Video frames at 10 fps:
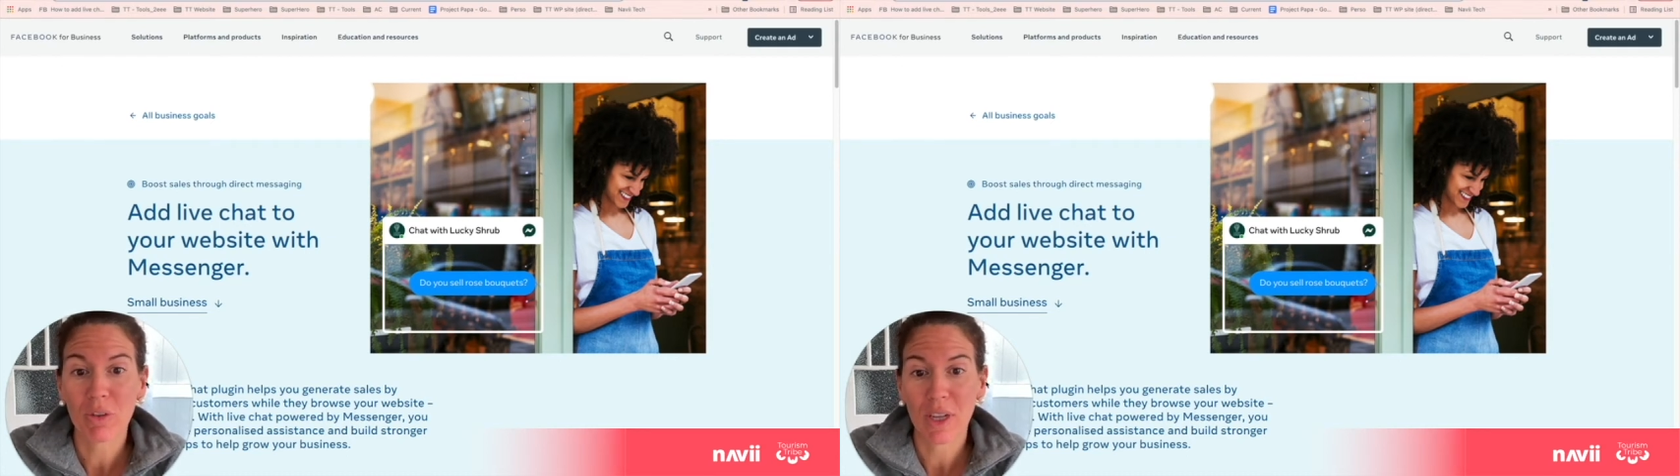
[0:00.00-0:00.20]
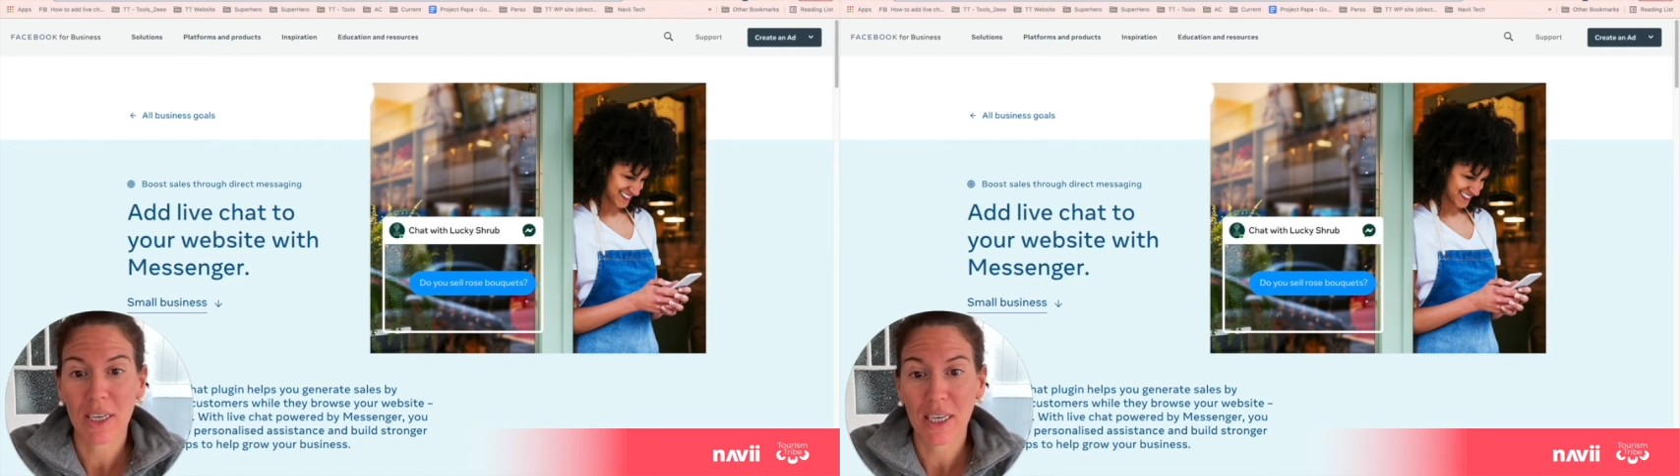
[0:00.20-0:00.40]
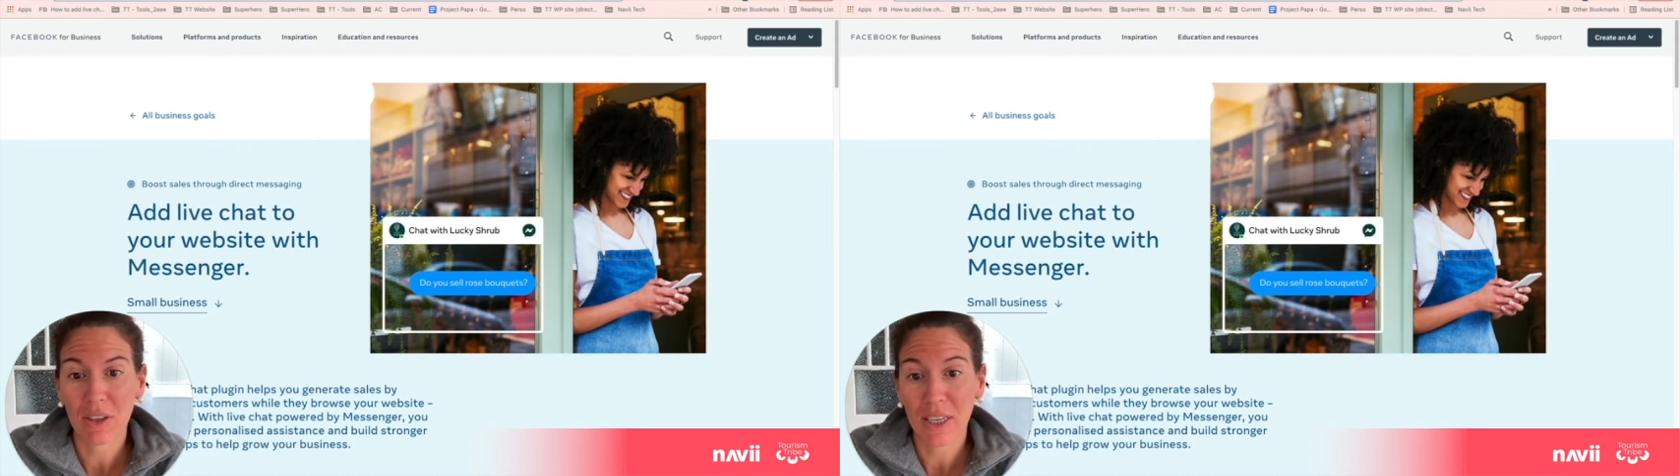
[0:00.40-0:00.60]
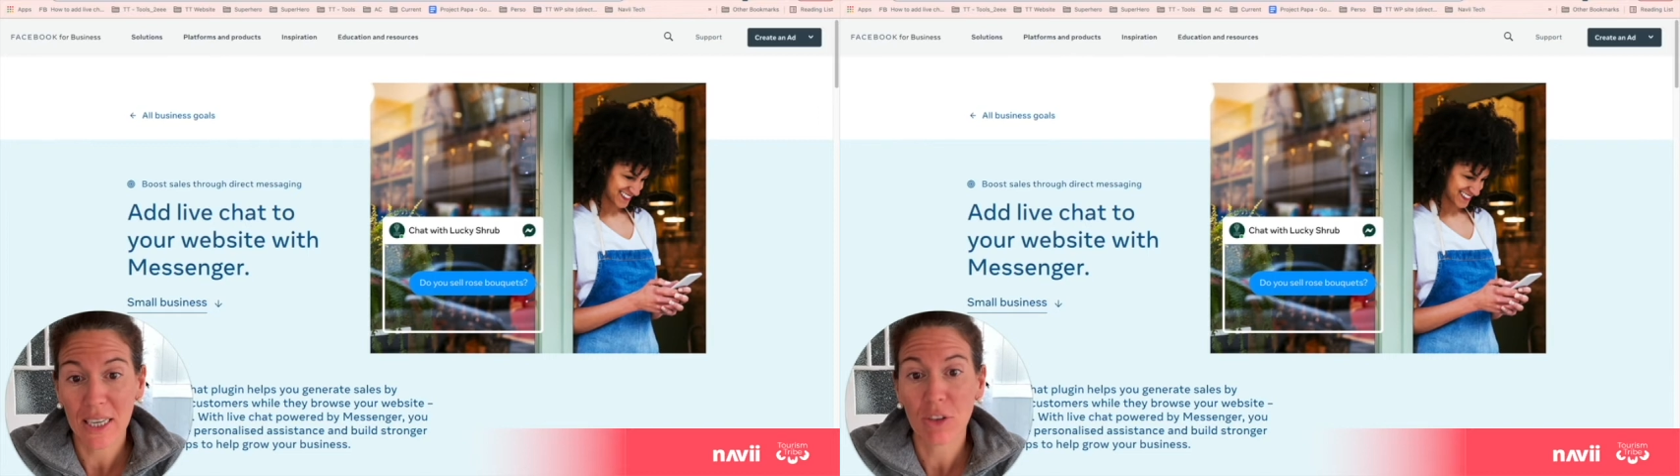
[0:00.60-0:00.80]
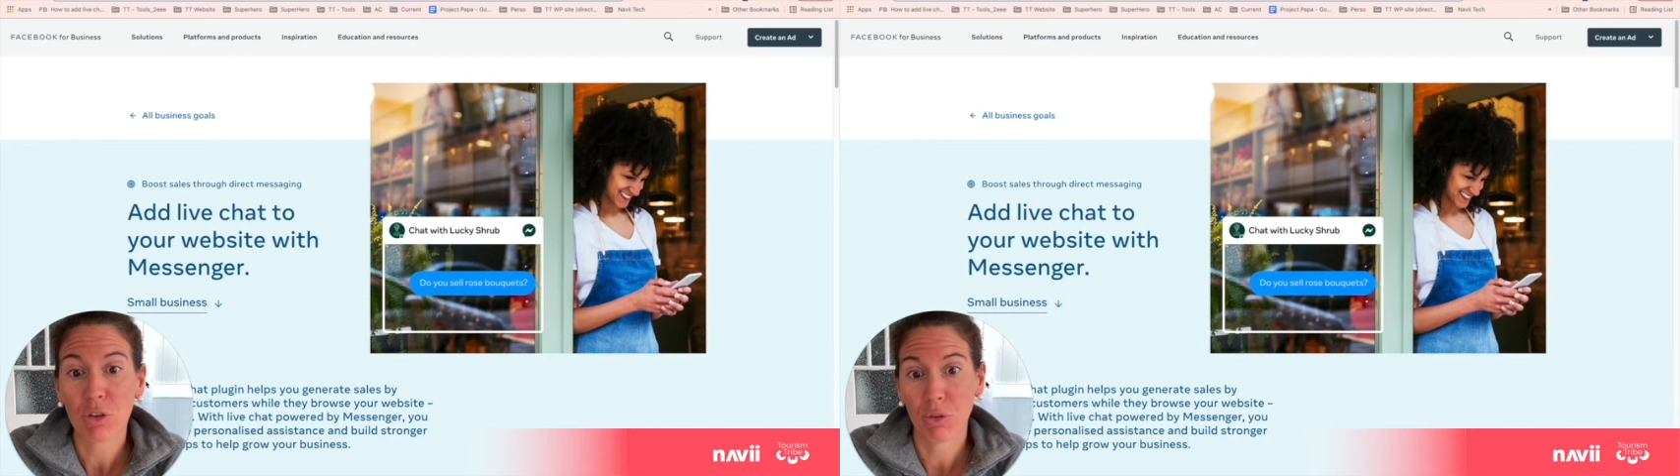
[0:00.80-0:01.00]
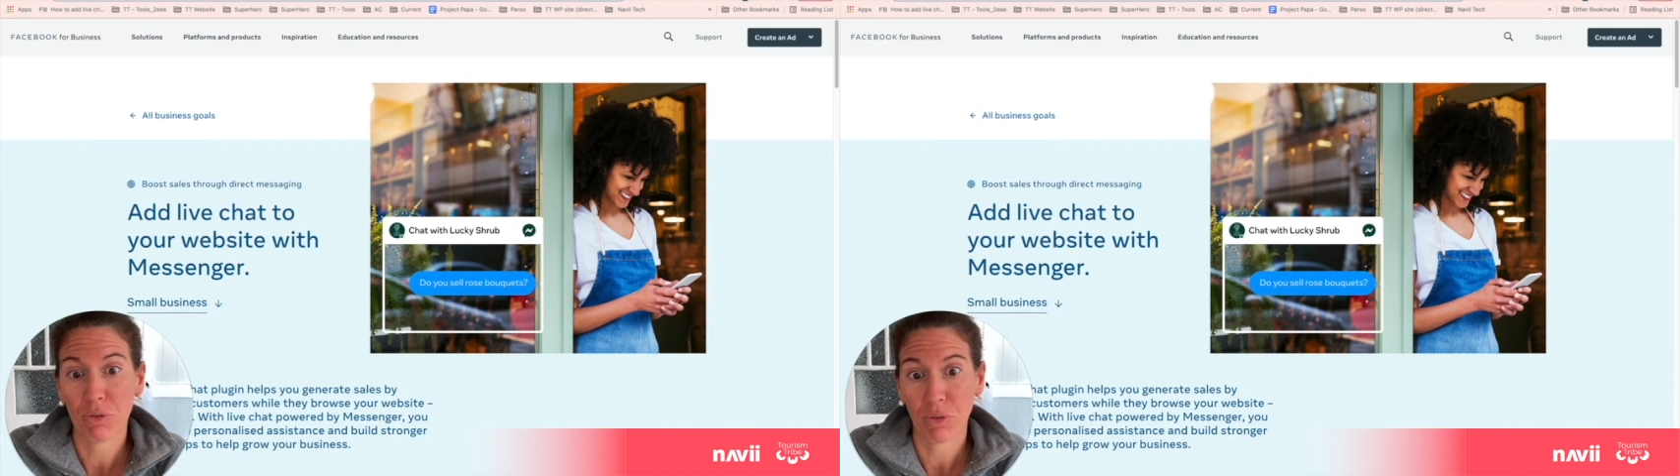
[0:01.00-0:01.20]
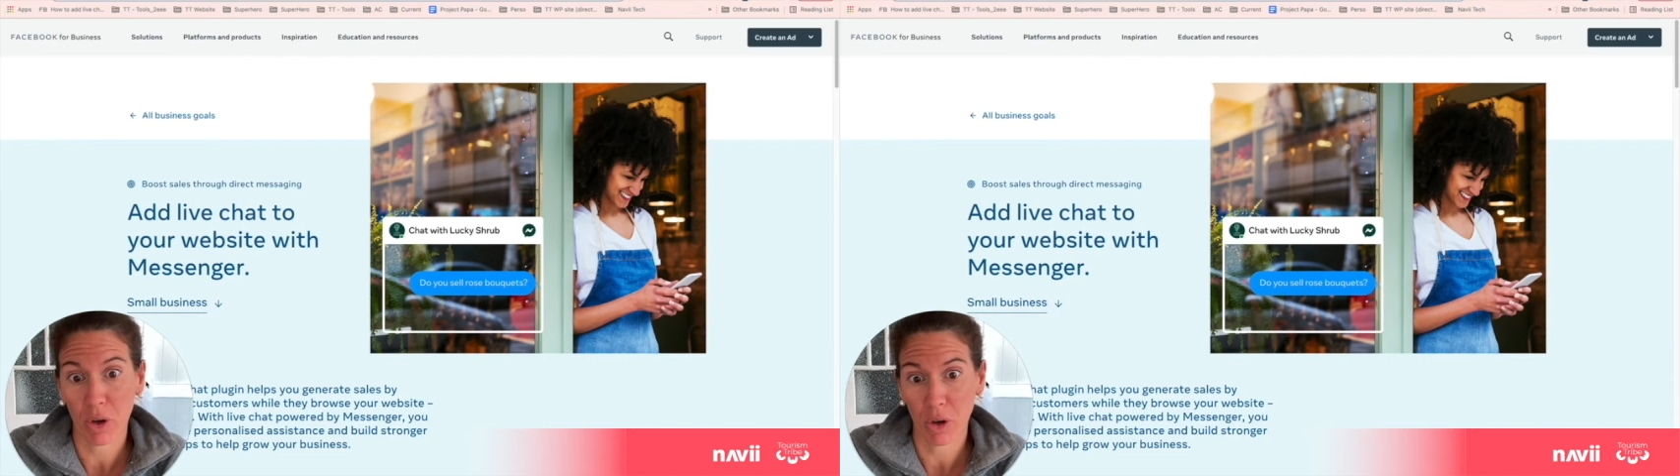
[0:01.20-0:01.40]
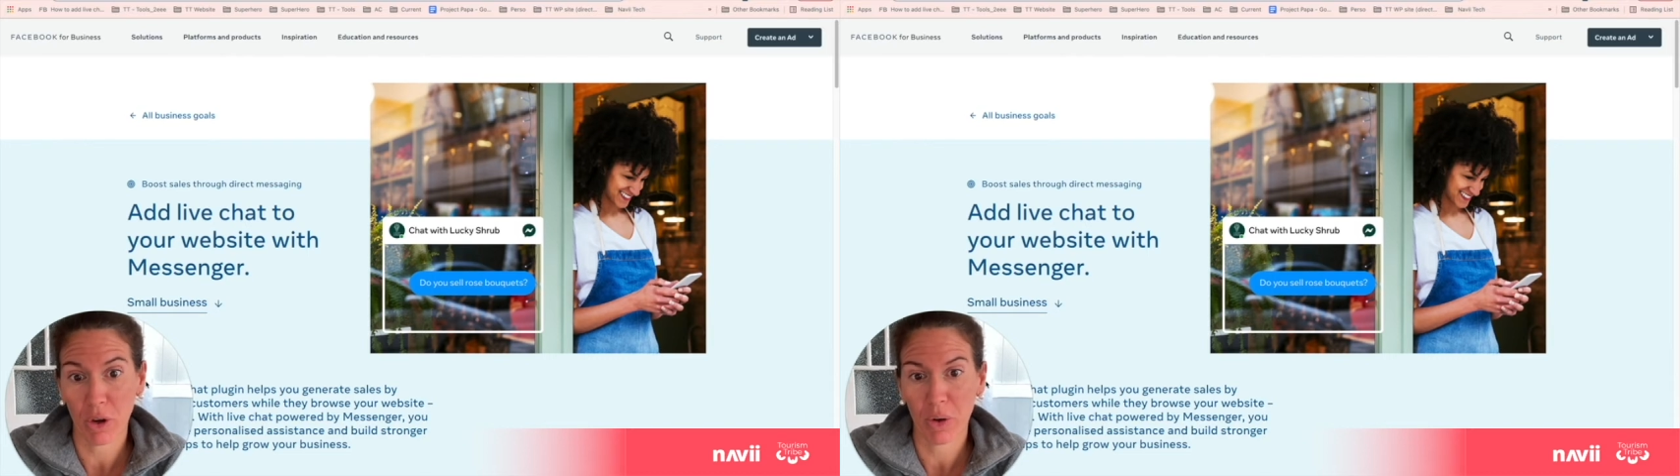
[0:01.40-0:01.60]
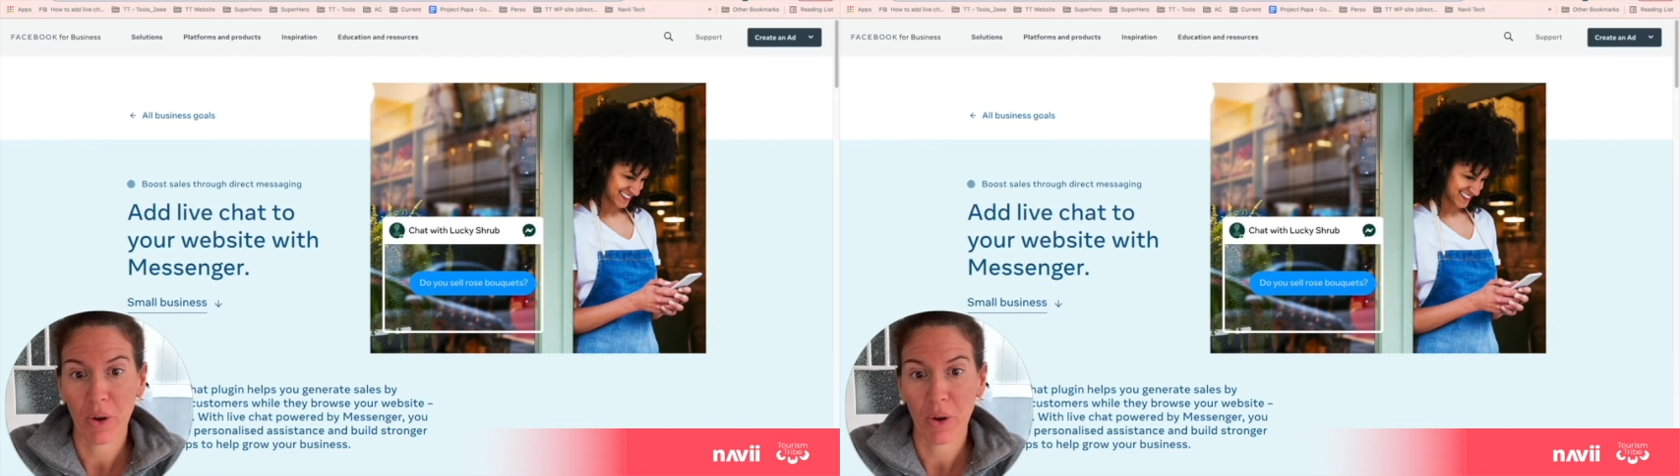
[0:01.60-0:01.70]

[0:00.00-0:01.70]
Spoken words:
that you need to follow.